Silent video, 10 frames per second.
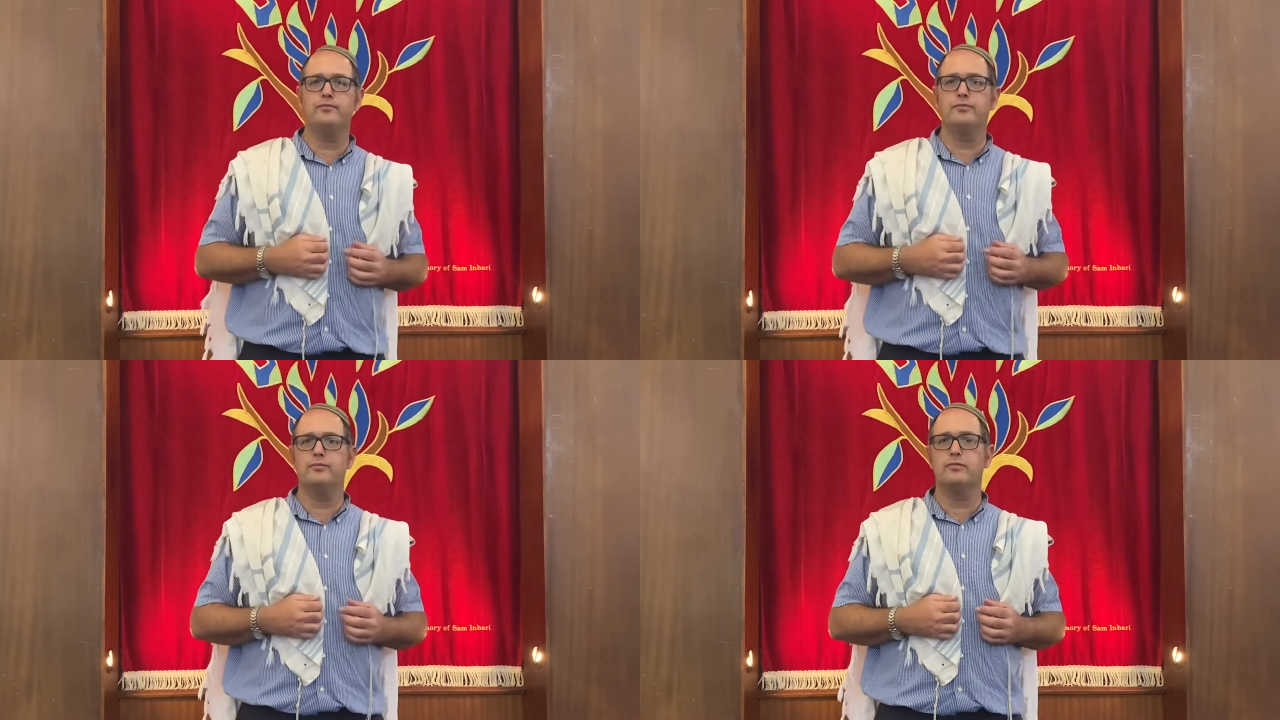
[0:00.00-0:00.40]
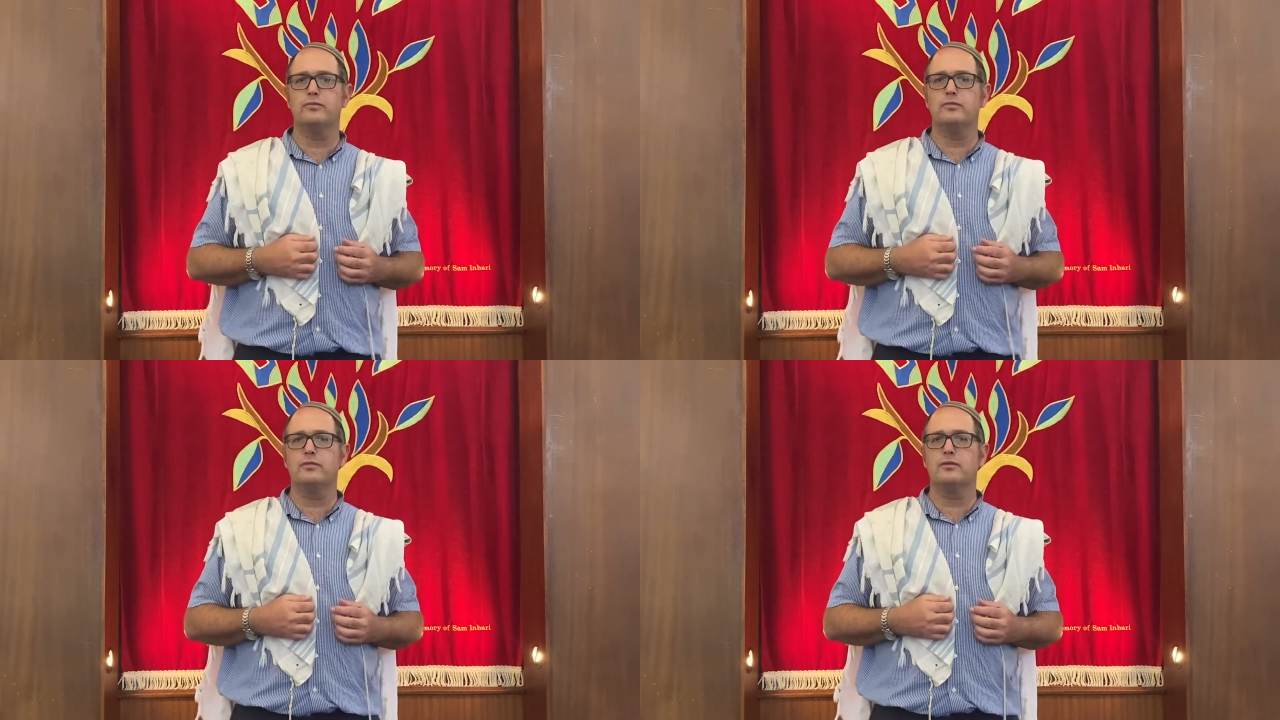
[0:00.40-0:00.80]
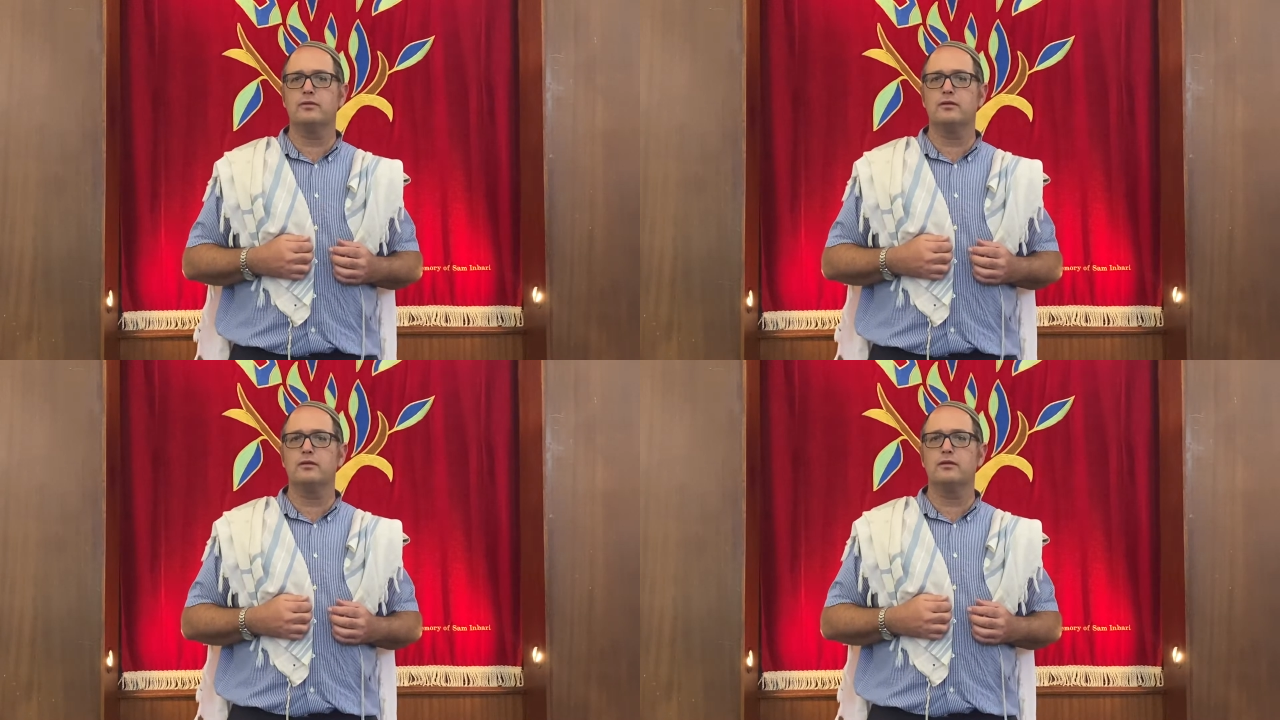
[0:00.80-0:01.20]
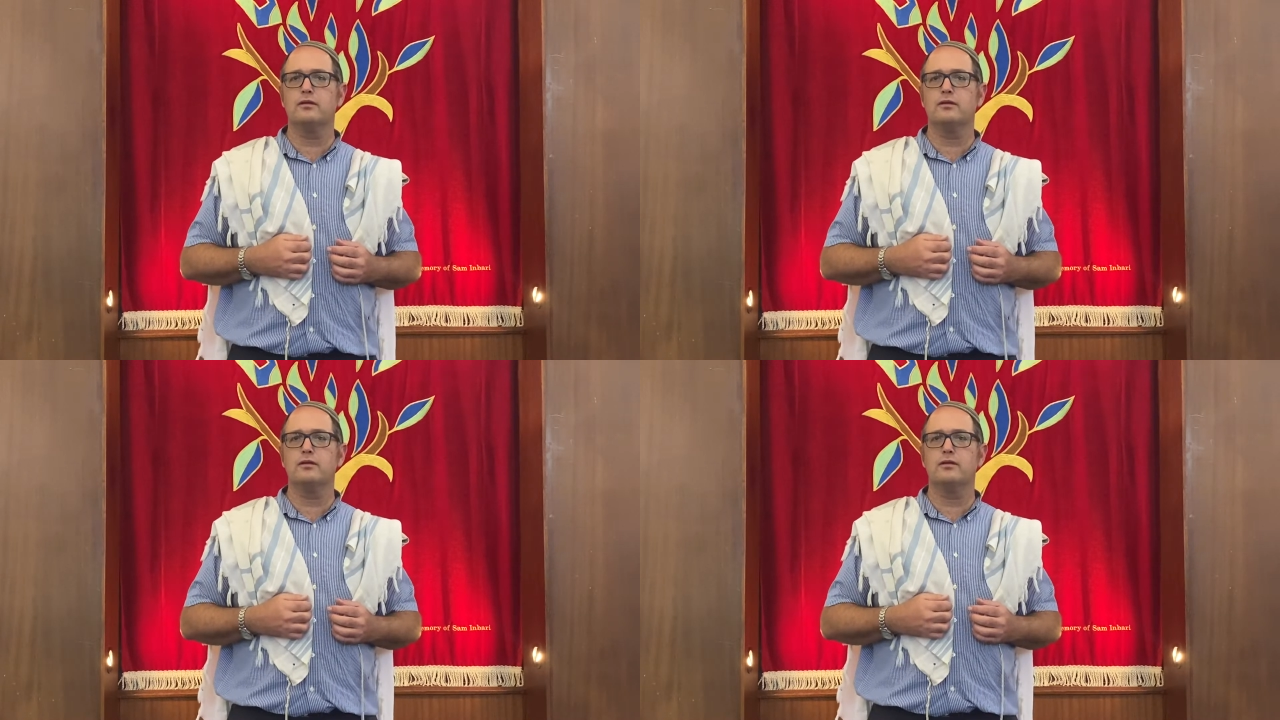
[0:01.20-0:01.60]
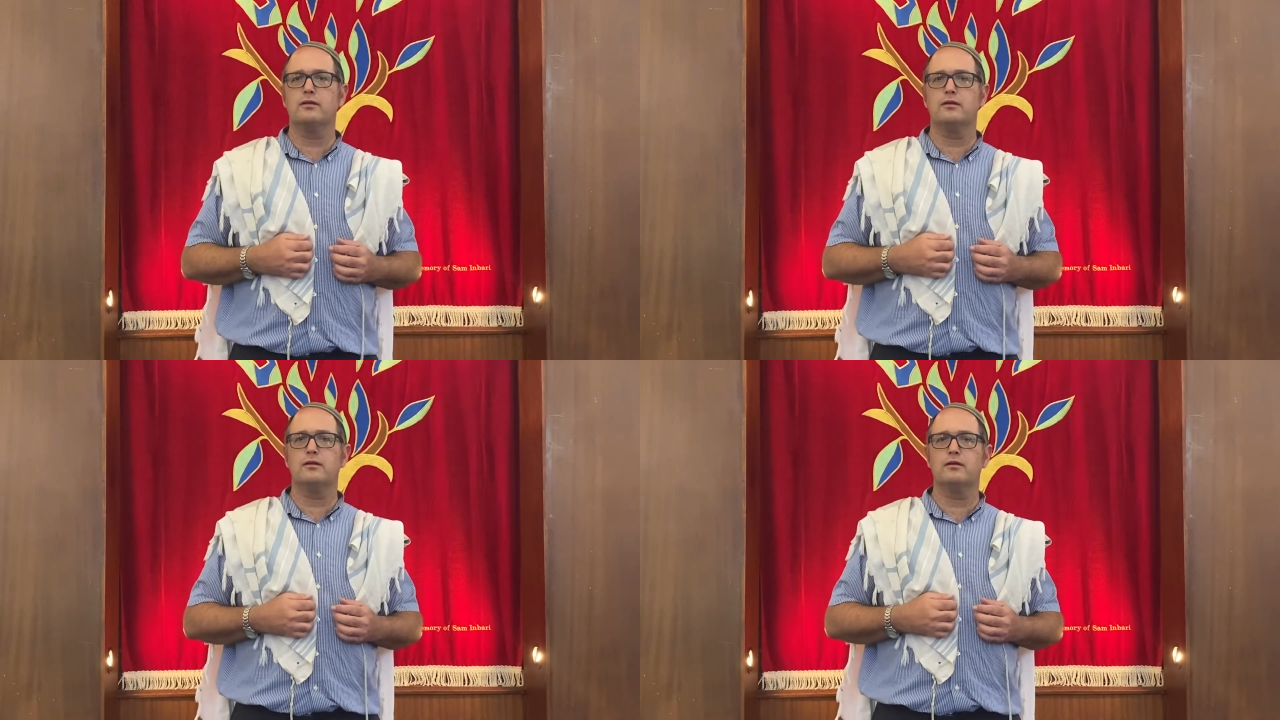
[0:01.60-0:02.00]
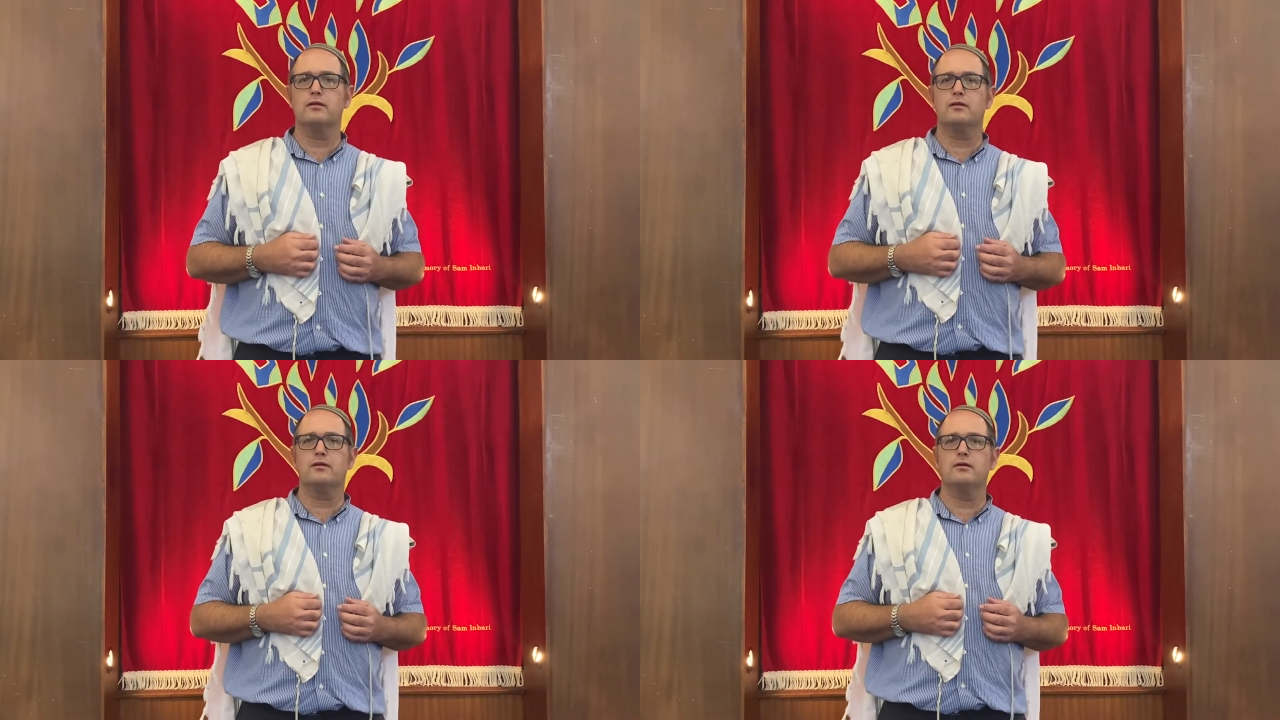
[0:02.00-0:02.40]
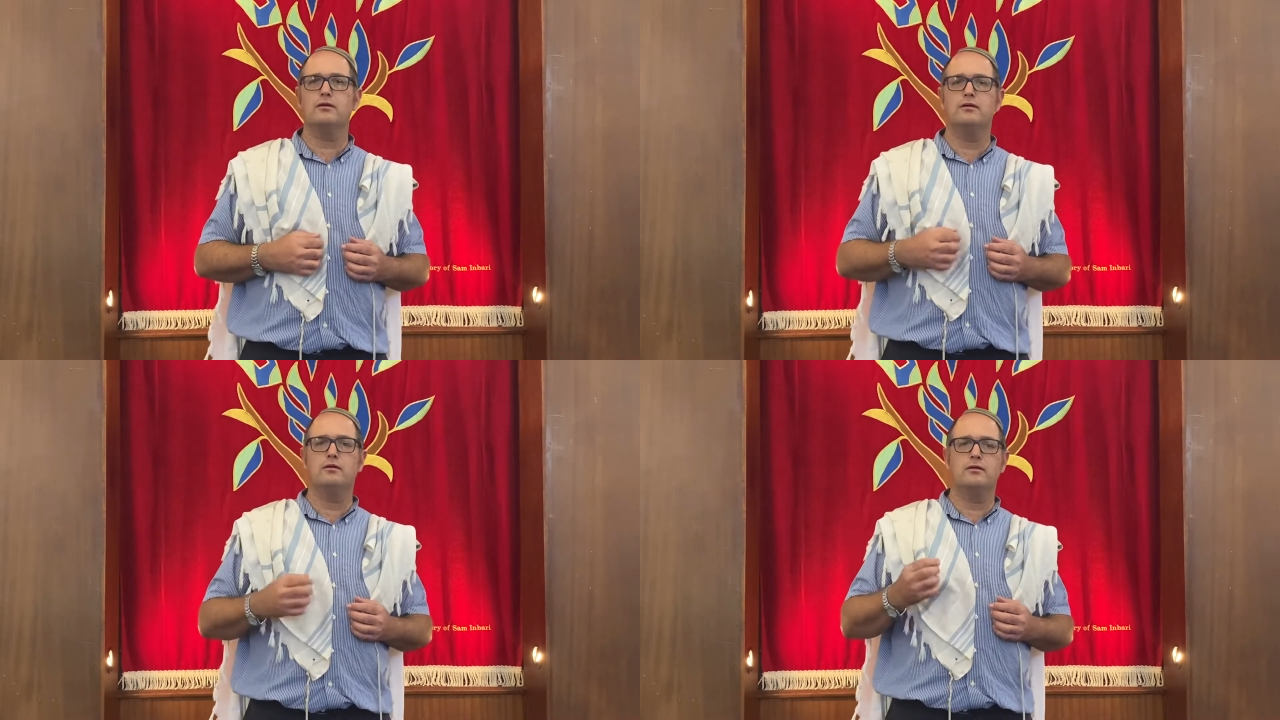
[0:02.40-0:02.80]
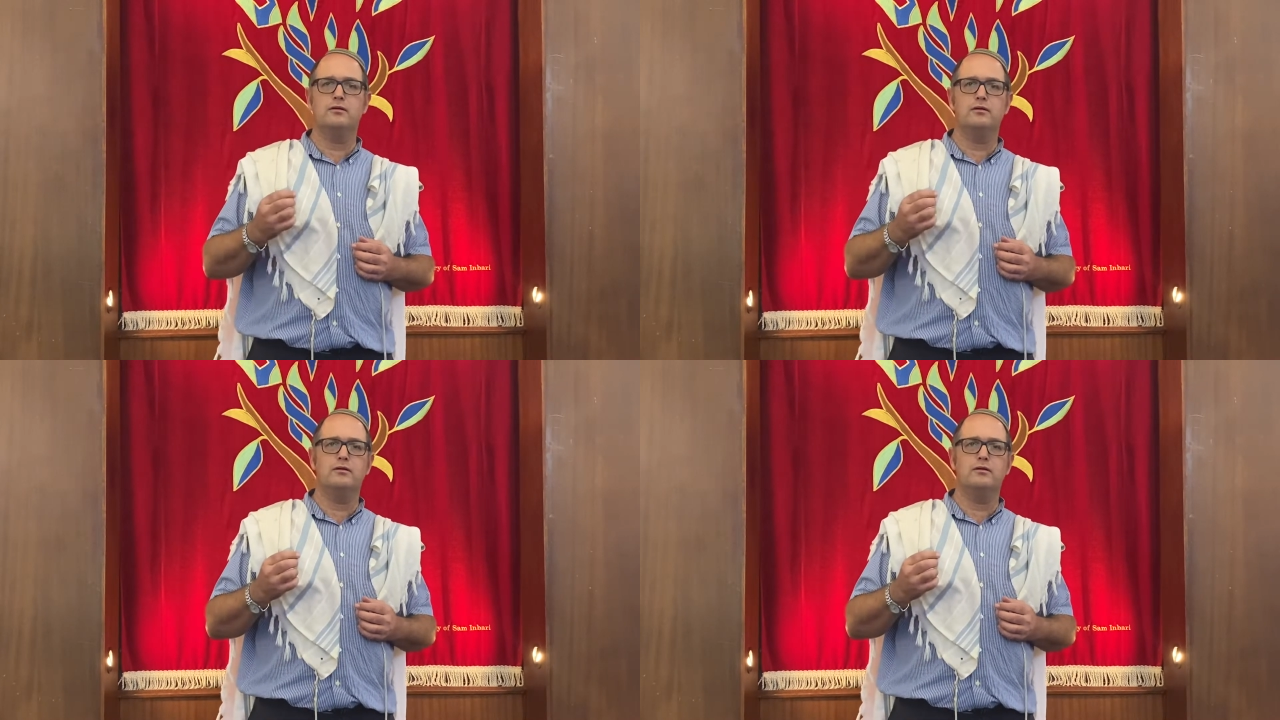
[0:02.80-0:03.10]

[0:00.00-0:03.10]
Nobody speaks.